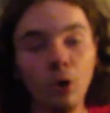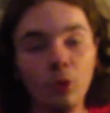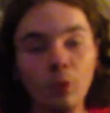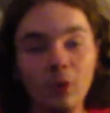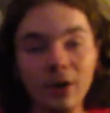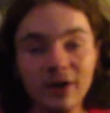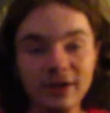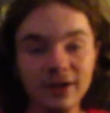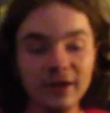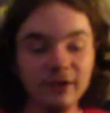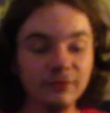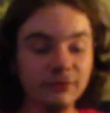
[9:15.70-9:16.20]

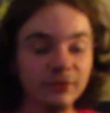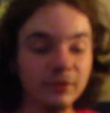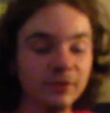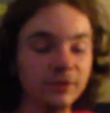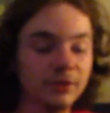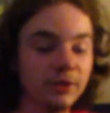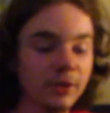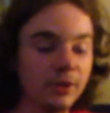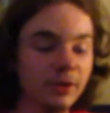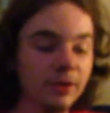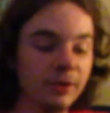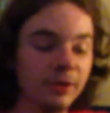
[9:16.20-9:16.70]

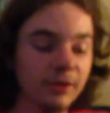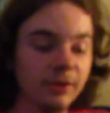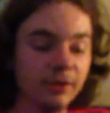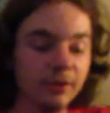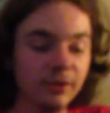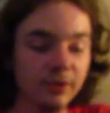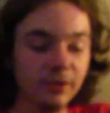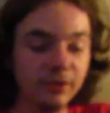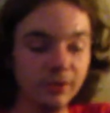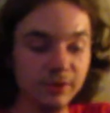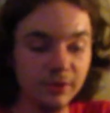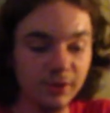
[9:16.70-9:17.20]
whatever,
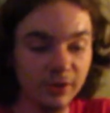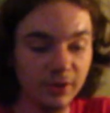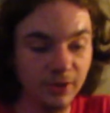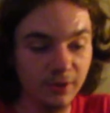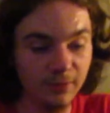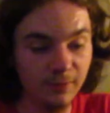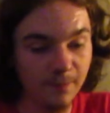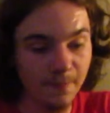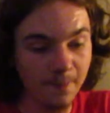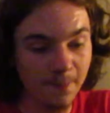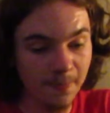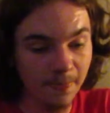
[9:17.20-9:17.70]
you
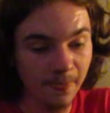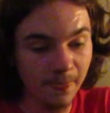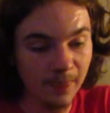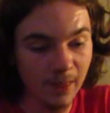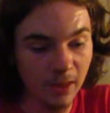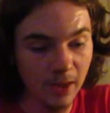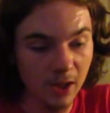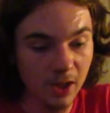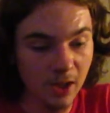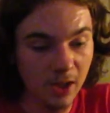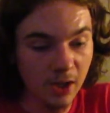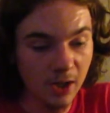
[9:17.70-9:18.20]
know.
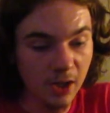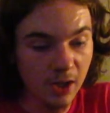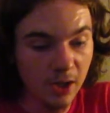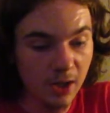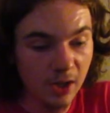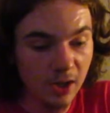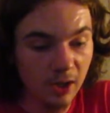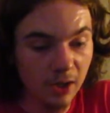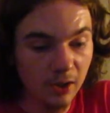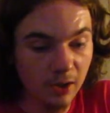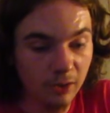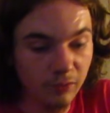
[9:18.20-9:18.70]

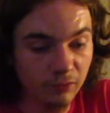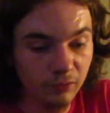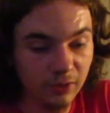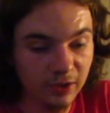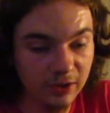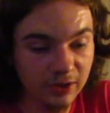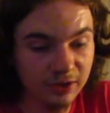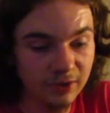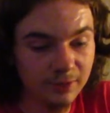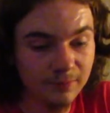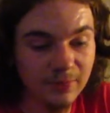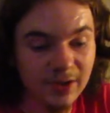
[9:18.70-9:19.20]

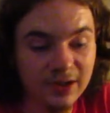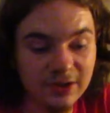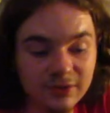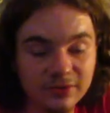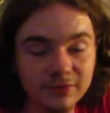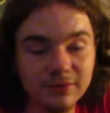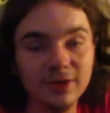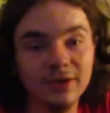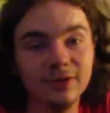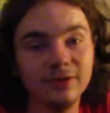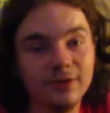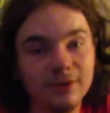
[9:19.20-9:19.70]
Wanted to mess
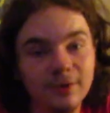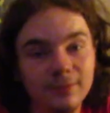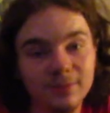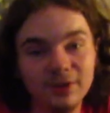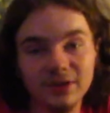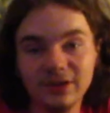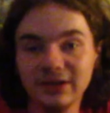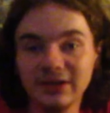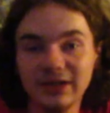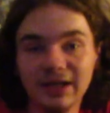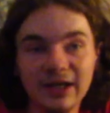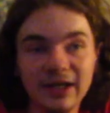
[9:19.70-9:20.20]
around on a
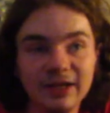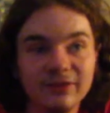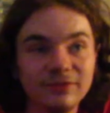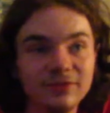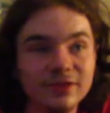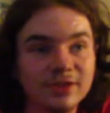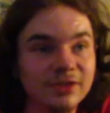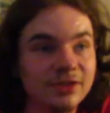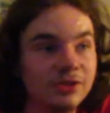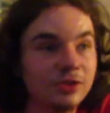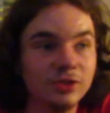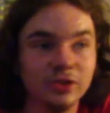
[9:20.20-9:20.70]
big
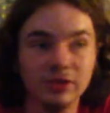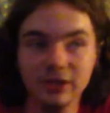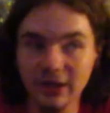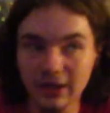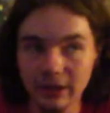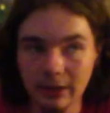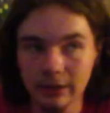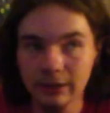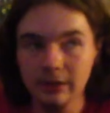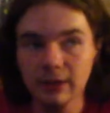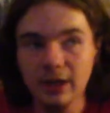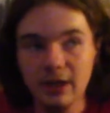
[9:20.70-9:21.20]
canvas and just
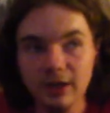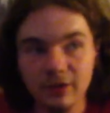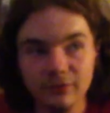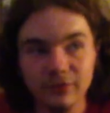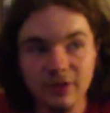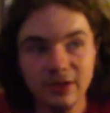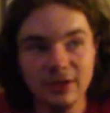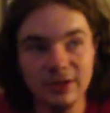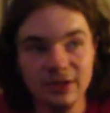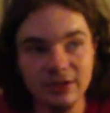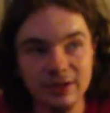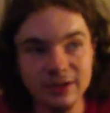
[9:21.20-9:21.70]
get a lot of
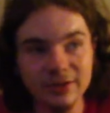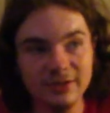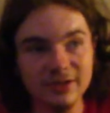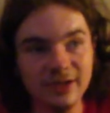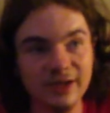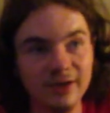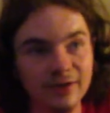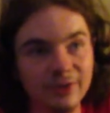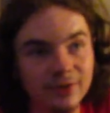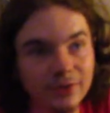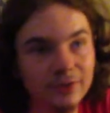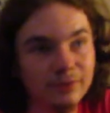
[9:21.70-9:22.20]
ideas
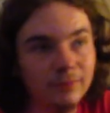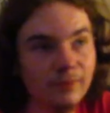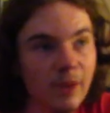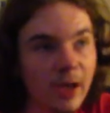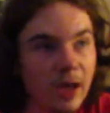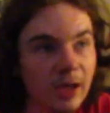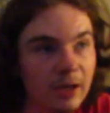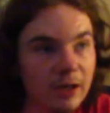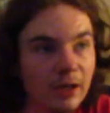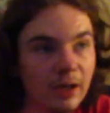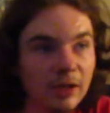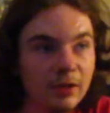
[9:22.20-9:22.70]
out
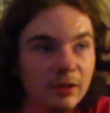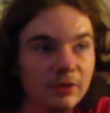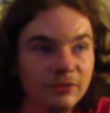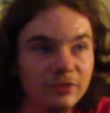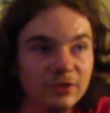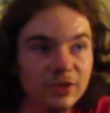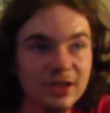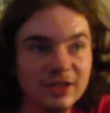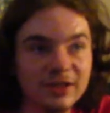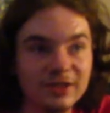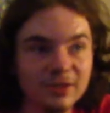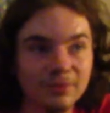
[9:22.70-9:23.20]
and kind of
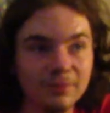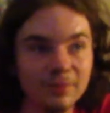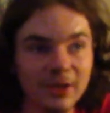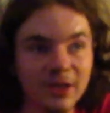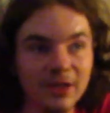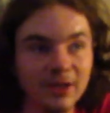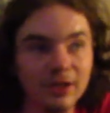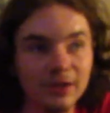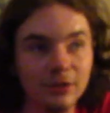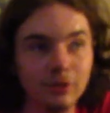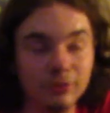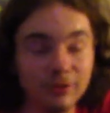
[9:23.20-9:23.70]
test
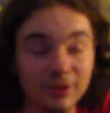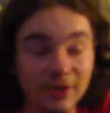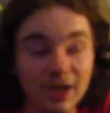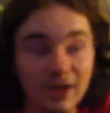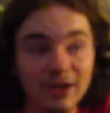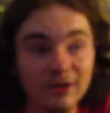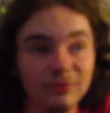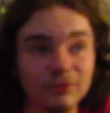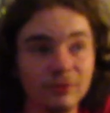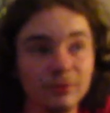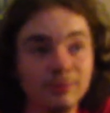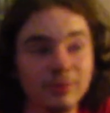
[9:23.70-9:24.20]
my
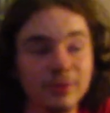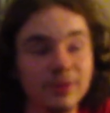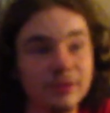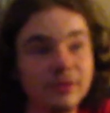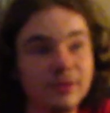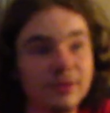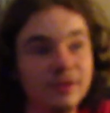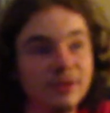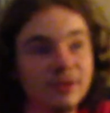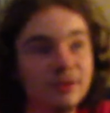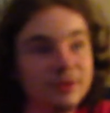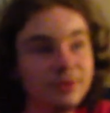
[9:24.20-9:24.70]
creative
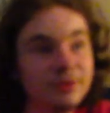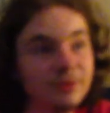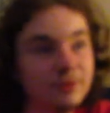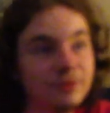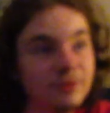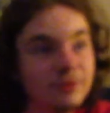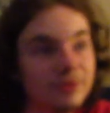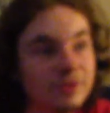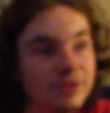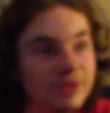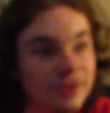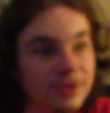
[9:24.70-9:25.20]
ability
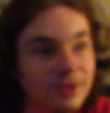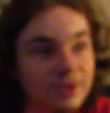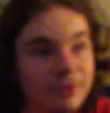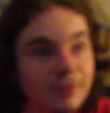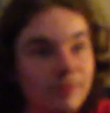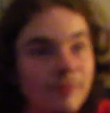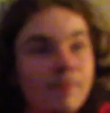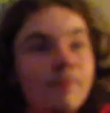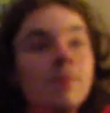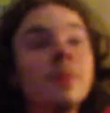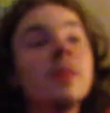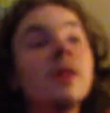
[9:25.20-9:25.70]
too. So,
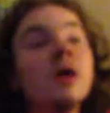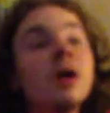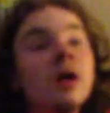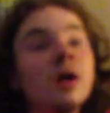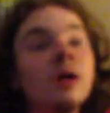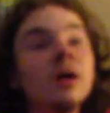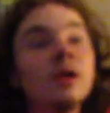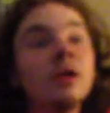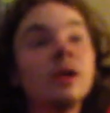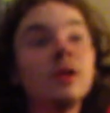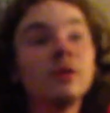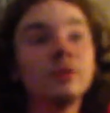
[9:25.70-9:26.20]

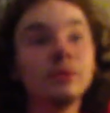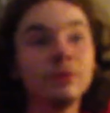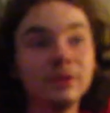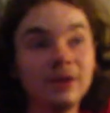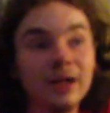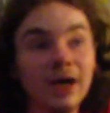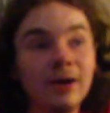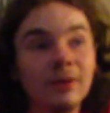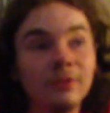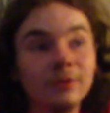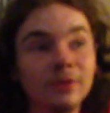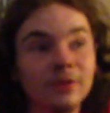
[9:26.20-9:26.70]
with
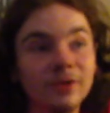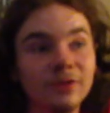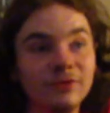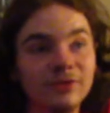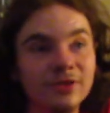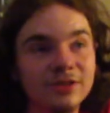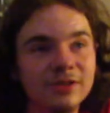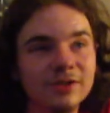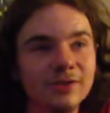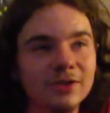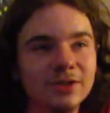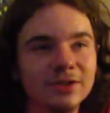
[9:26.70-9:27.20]
that one, if
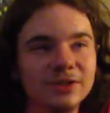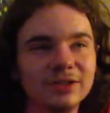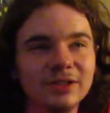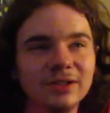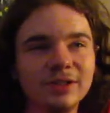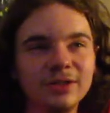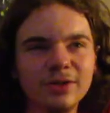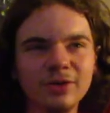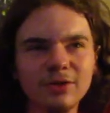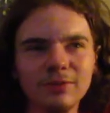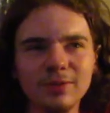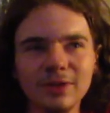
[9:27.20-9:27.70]
it looks a
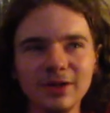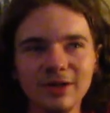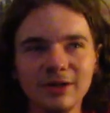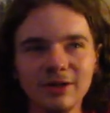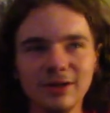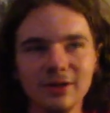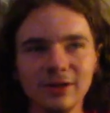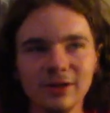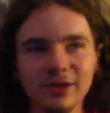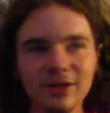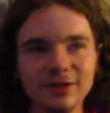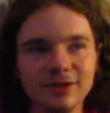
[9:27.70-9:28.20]
little
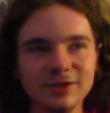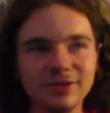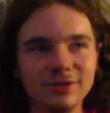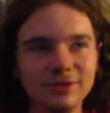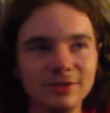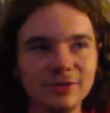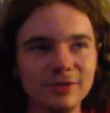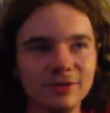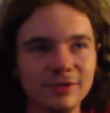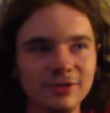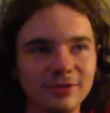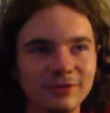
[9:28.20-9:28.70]
bit
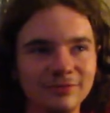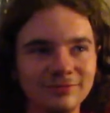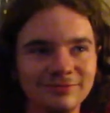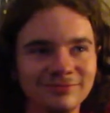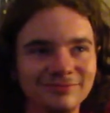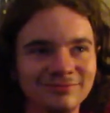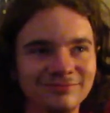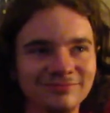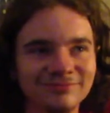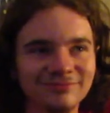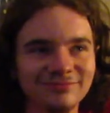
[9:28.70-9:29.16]
clustered and